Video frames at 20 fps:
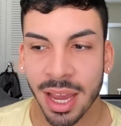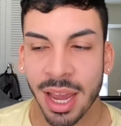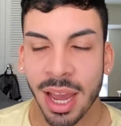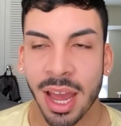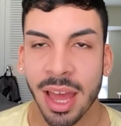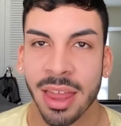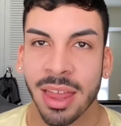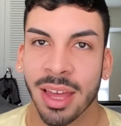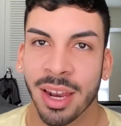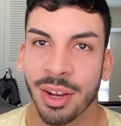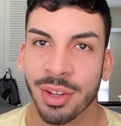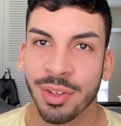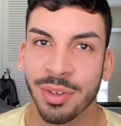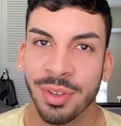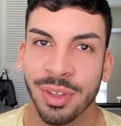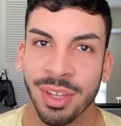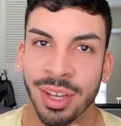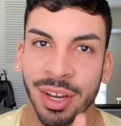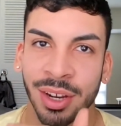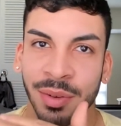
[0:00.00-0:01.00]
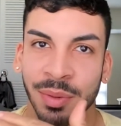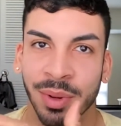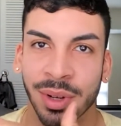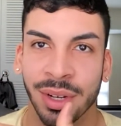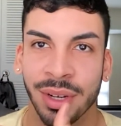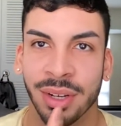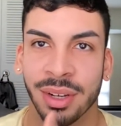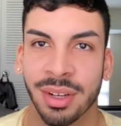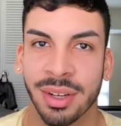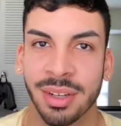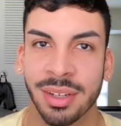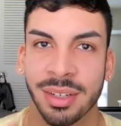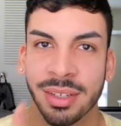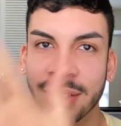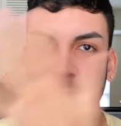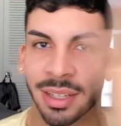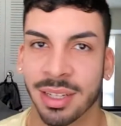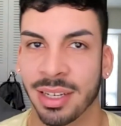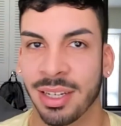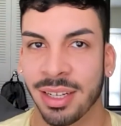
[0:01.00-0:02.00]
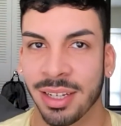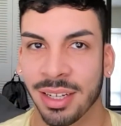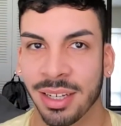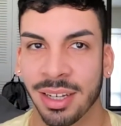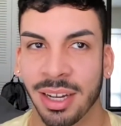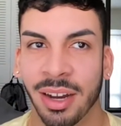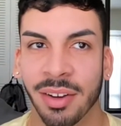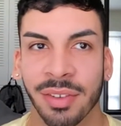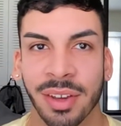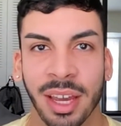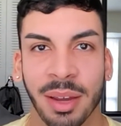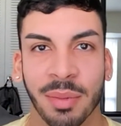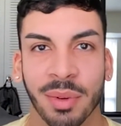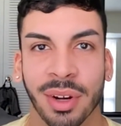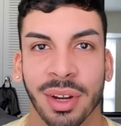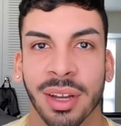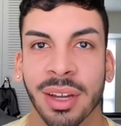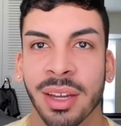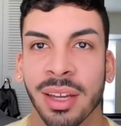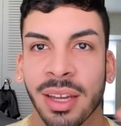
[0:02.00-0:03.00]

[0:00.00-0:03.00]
and then I'll do the other one off camera,